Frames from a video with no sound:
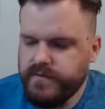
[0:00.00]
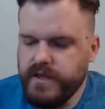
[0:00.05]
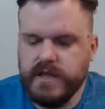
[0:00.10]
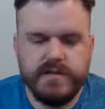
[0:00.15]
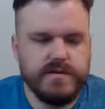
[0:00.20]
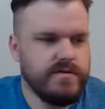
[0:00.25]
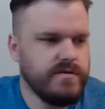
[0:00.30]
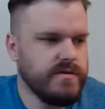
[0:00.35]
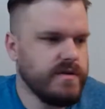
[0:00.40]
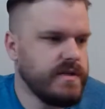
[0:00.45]

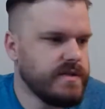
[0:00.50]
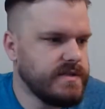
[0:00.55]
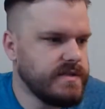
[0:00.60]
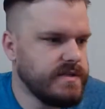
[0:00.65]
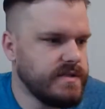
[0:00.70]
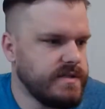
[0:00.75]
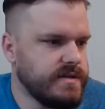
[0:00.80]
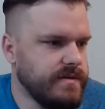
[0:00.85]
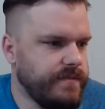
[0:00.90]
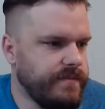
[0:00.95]

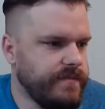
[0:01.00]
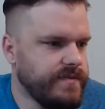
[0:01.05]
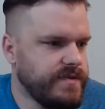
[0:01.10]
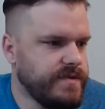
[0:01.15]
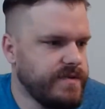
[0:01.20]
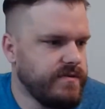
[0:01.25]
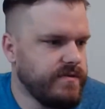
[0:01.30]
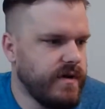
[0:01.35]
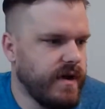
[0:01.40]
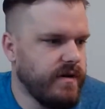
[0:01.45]
injuries
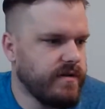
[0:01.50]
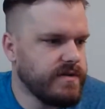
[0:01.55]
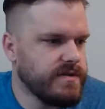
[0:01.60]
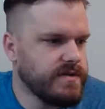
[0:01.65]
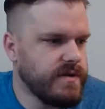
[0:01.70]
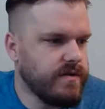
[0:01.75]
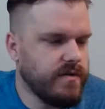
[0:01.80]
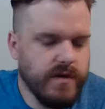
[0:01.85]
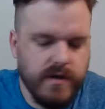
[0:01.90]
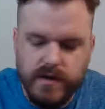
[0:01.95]
to
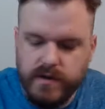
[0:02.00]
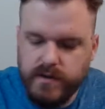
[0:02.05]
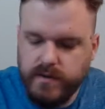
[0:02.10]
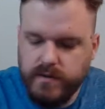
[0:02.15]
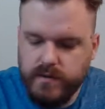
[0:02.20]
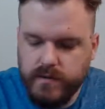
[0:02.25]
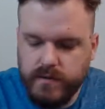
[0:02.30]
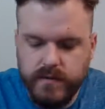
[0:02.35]
Arizona